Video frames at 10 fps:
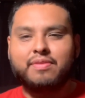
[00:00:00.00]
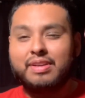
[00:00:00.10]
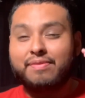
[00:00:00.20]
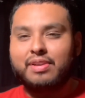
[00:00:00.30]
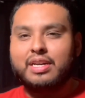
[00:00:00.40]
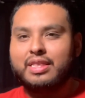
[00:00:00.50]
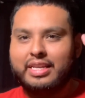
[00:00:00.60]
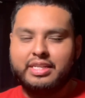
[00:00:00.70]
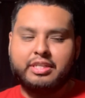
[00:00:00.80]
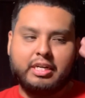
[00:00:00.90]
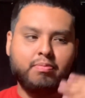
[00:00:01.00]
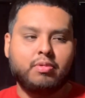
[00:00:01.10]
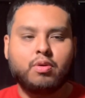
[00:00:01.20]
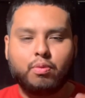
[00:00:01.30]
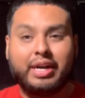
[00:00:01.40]
if not the top
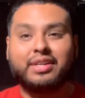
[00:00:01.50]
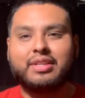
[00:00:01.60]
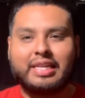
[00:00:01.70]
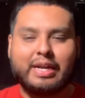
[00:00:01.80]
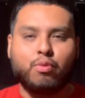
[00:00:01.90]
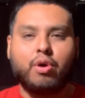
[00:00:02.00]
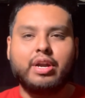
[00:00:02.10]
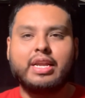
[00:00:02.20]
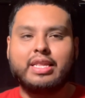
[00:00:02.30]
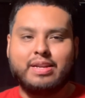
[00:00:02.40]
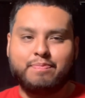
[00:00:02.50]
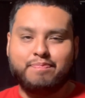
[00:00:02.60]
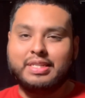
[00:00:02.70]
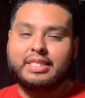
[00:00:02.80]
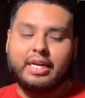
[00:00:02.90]
record that I wanted and
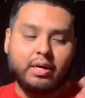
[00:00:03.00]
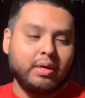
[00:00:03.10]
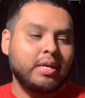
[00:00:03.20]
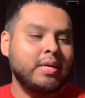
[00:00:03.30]
missed out.